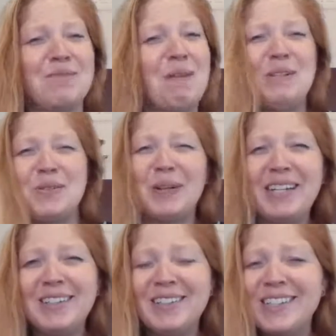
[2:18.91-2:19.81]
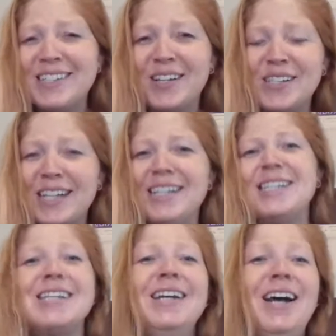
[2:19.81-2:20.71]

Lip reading: maybe 20 degrees Celsius.